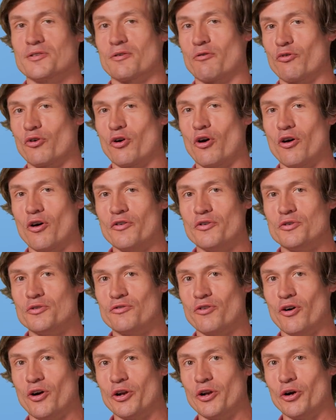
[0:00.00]
So for all of you
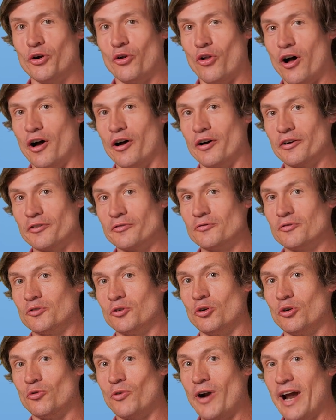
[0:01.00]
following along,
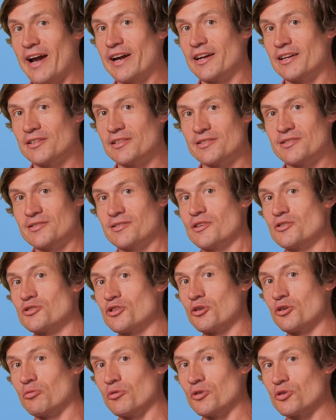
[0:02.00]
RAG is
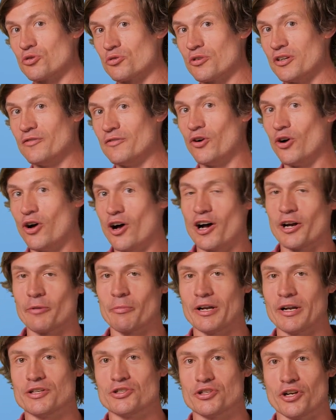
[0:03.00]
essentially retrieval
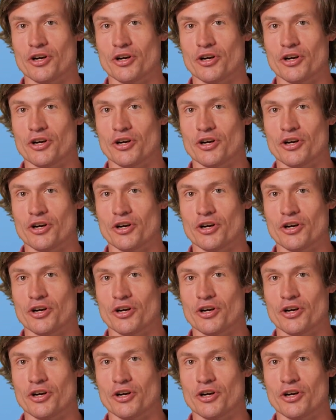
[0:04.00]
augmented